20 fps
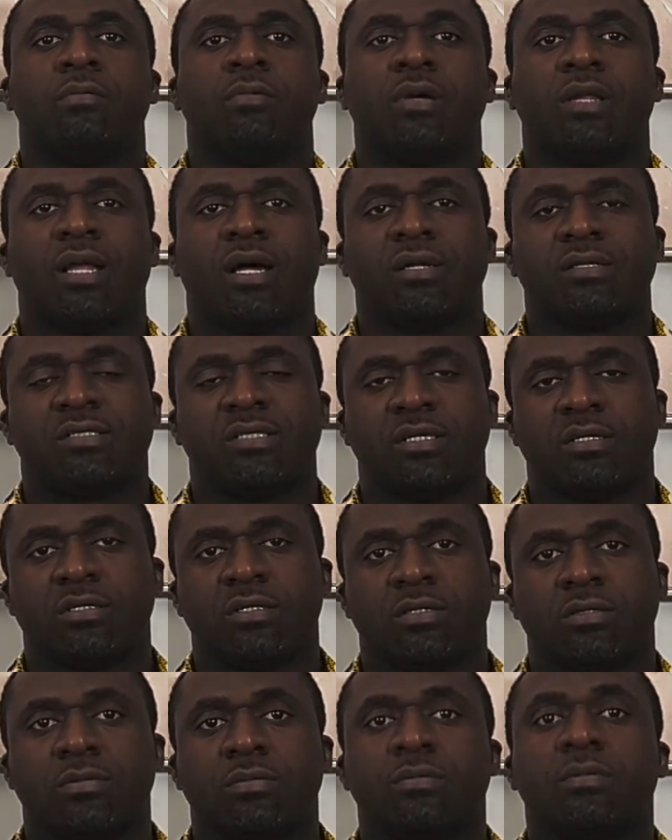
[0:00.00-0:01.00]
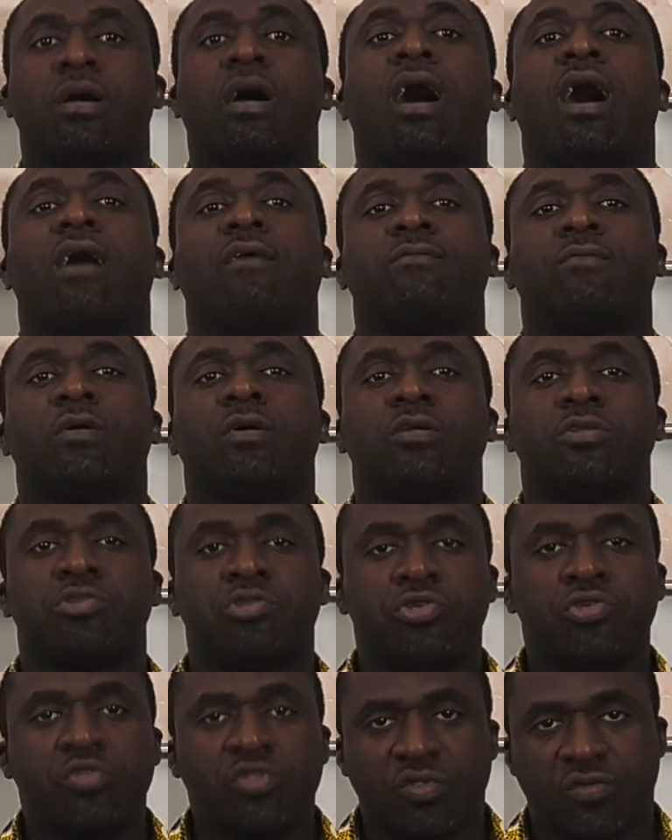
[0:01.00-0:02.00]
Well, I'll tell you, I've got
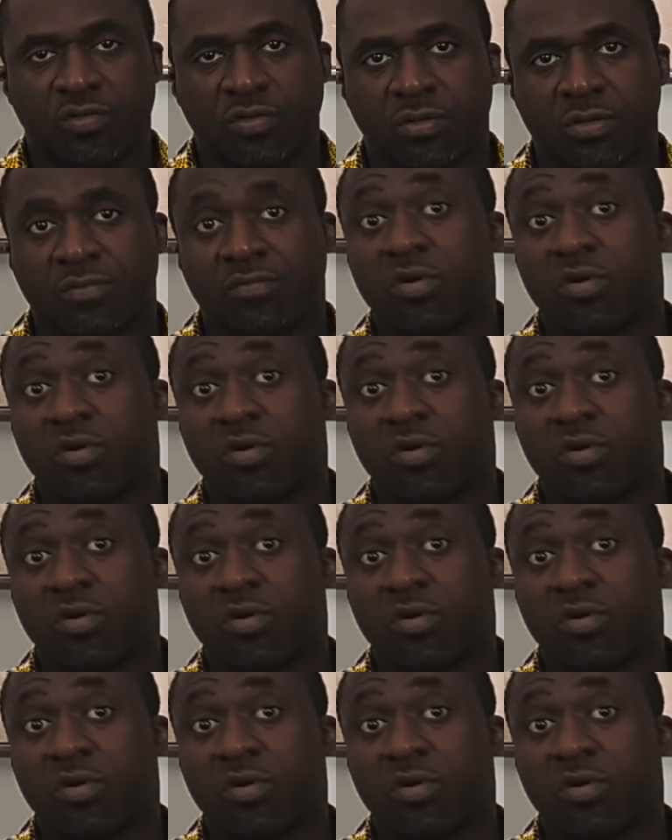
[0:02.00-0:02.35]
news for you.